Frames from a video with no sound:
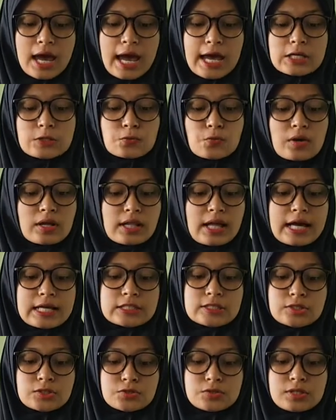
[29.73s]
as well
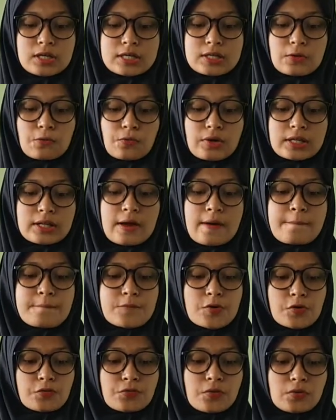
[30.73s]
as students with
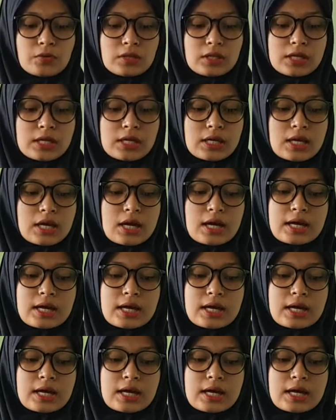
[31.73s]
profoundly